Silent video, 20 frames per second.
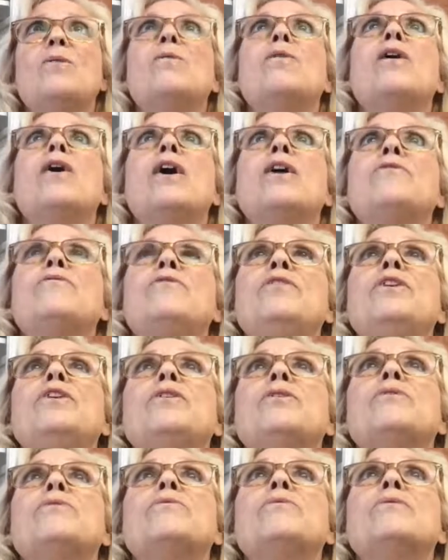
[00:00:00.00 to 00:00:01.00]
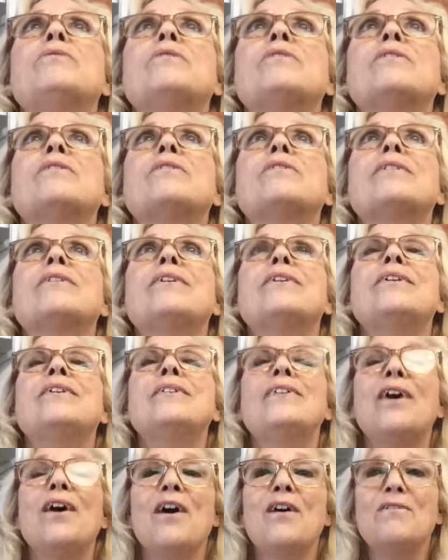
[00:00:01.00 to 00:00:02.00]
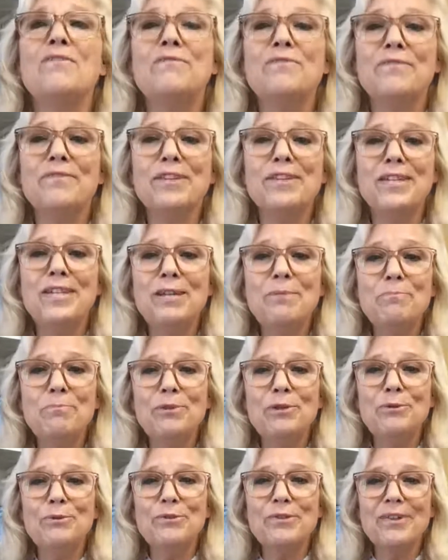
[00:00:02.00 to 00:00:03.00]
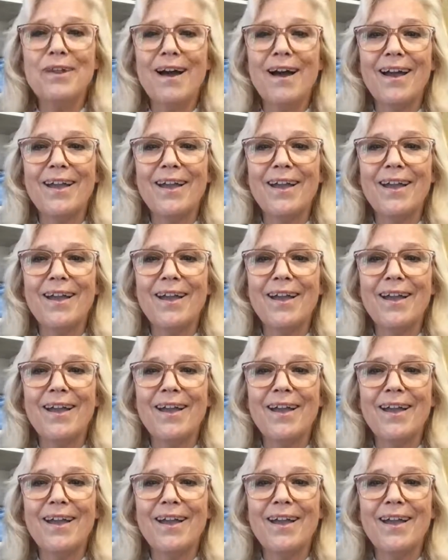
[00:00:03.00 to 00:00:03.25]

our view is of the deep blue sky.